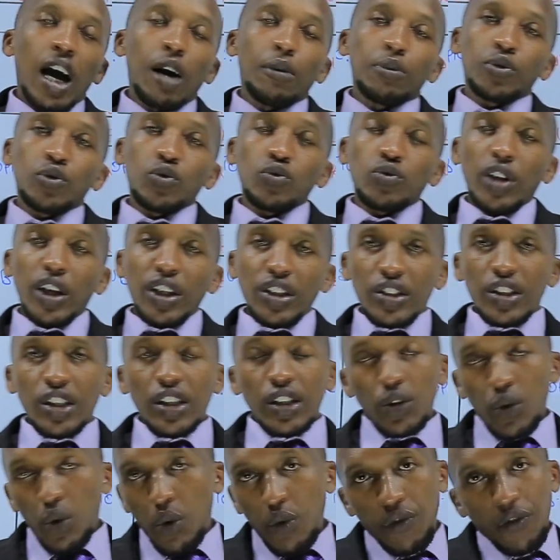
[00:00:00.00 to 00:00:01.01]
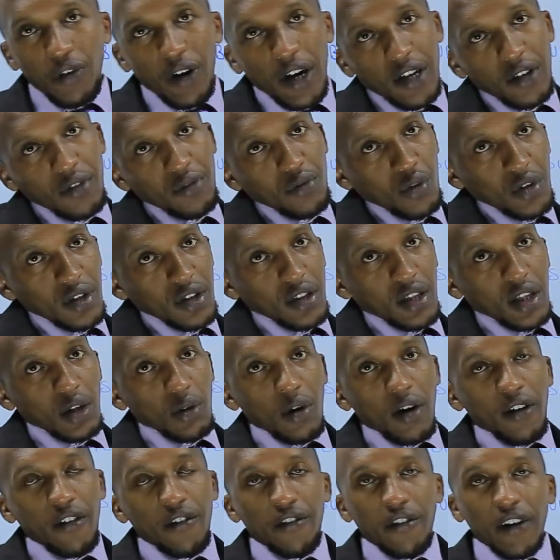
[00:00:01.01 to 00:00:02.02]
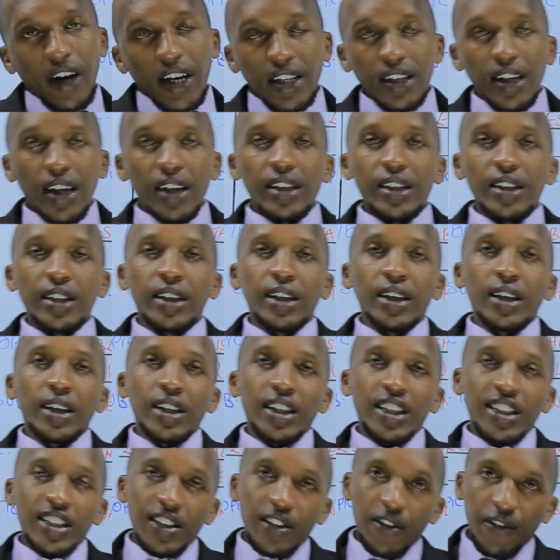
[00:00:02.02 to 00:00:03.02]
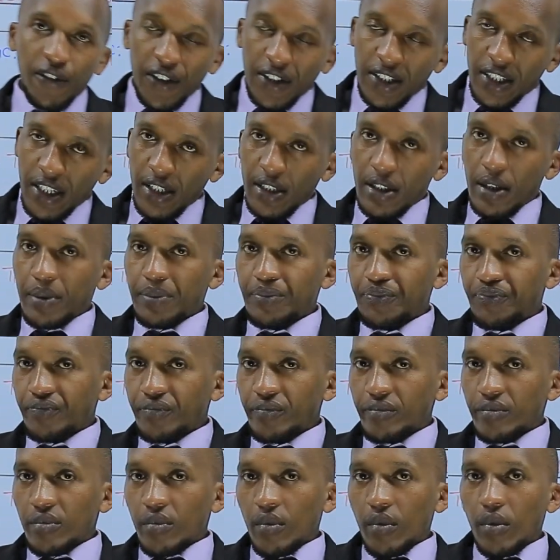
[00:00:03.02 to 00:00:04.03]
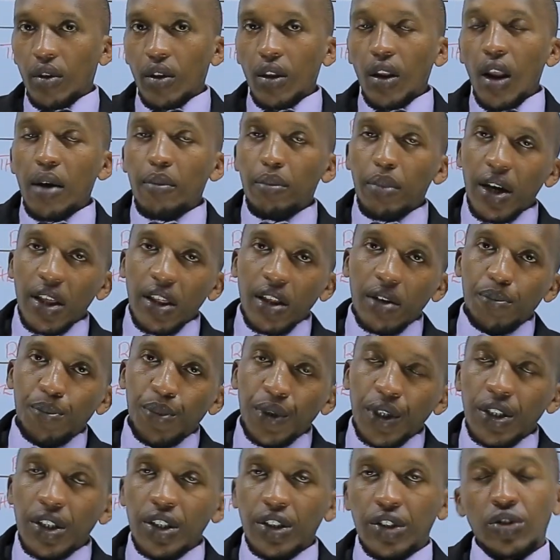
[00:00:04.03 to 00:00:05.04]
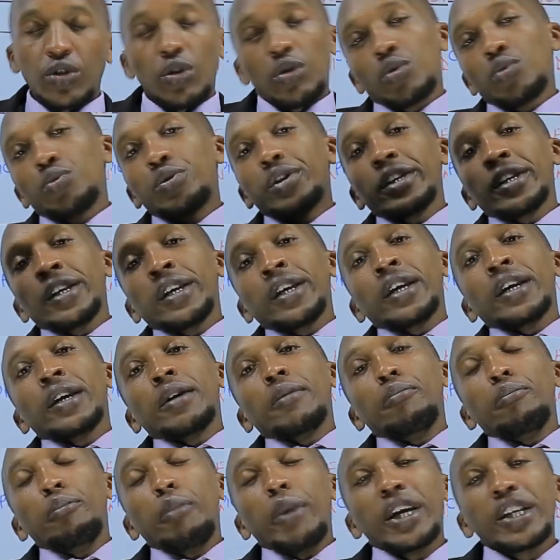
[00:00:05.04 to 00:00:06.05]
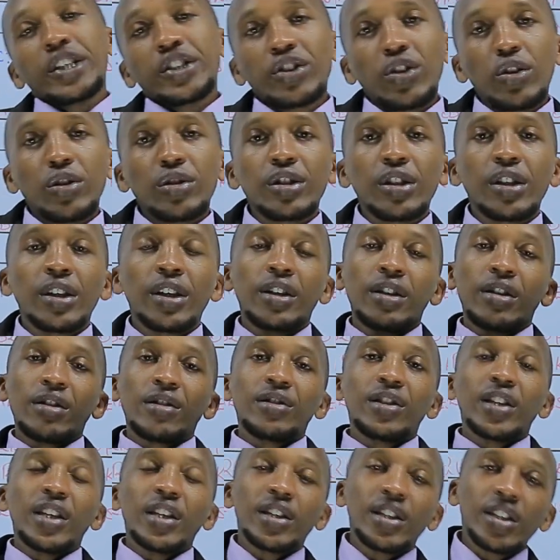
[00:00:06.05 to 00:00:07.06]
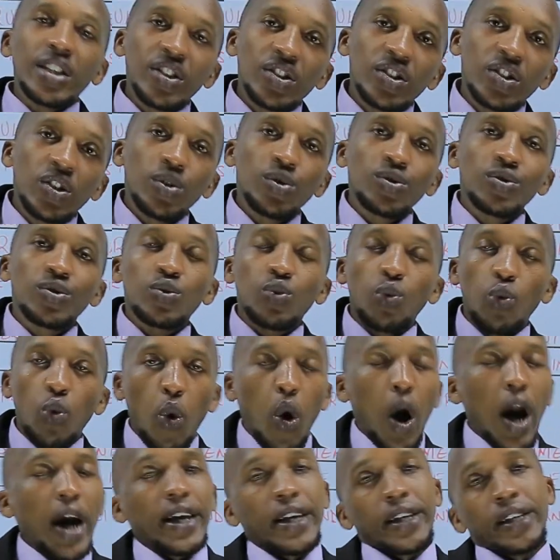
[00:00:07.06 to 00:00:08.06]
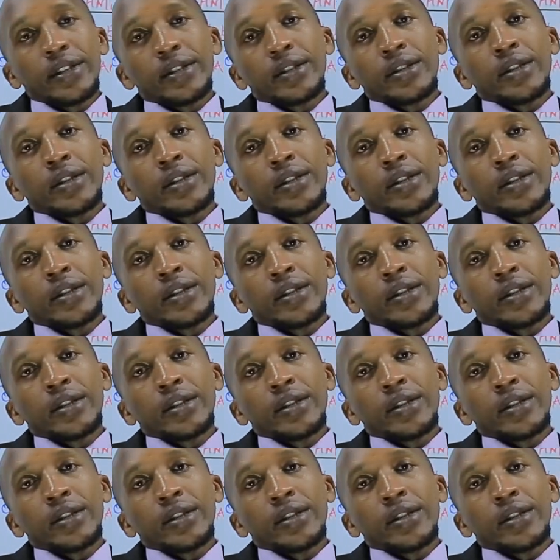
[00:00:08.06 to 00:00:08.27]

up to 1905 when they were finally defeated by the British. So we mentioned the reasons why